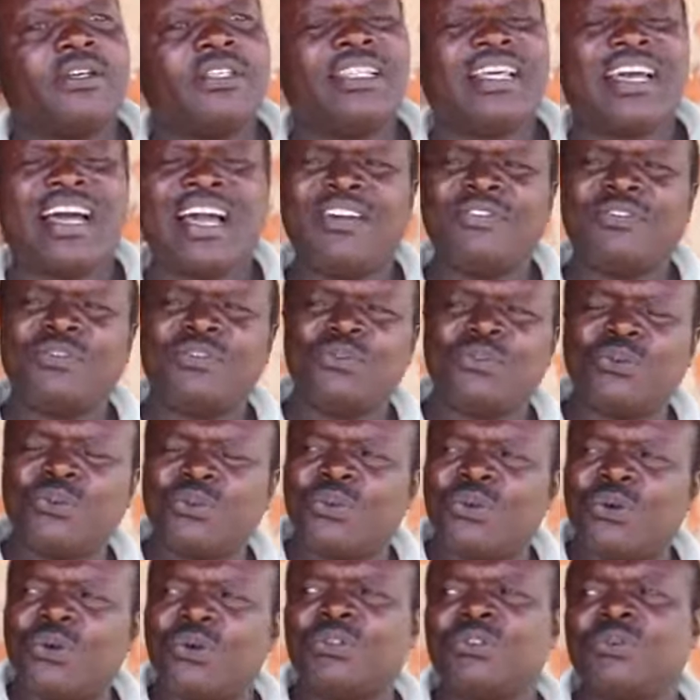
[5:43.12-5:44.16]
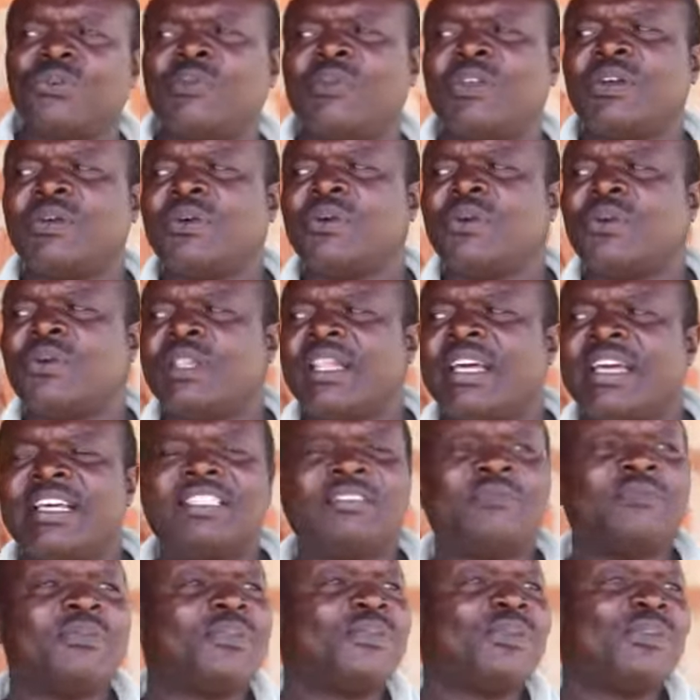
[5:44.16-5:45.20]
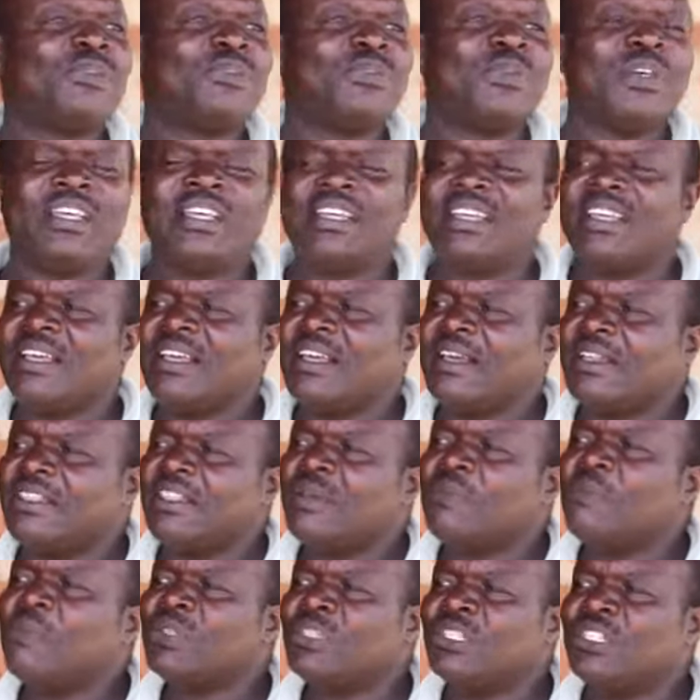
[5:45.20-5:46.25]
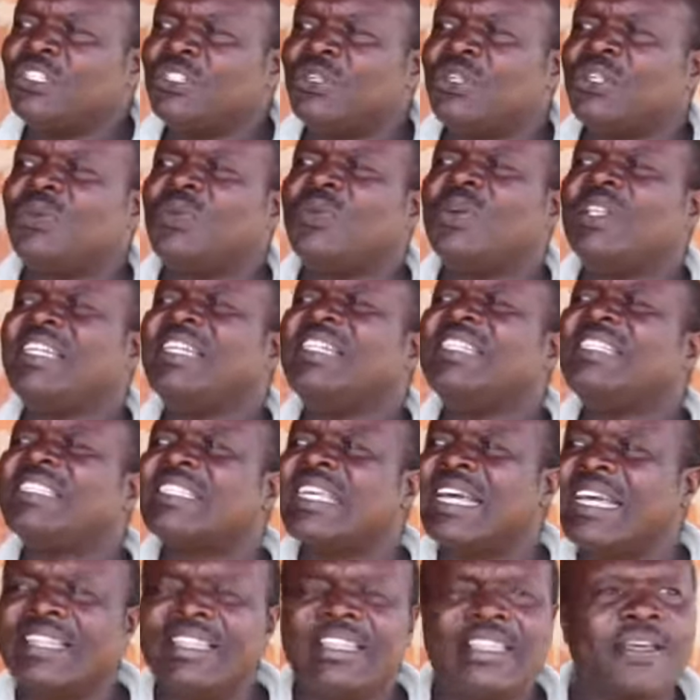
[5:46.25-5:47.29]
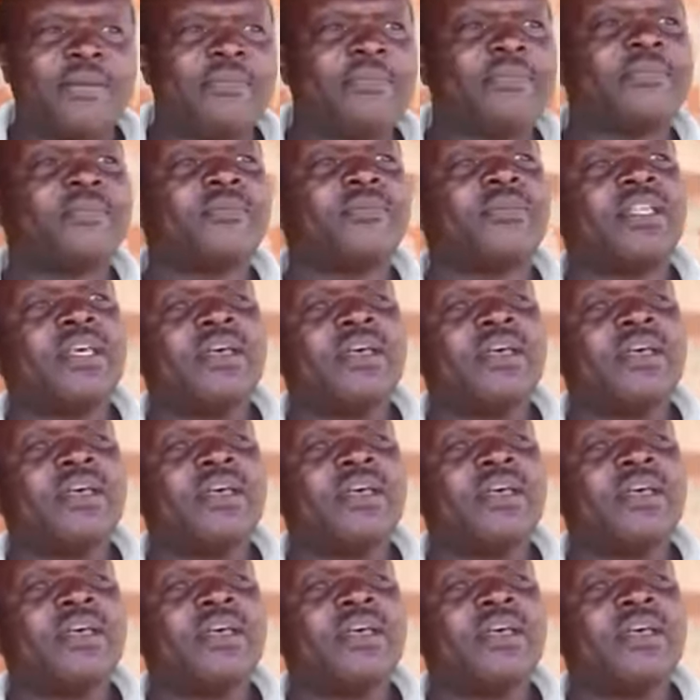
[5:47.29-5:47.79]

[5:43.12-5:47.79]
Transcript: The hives took long to be colonized because the positioning, we didn't site them.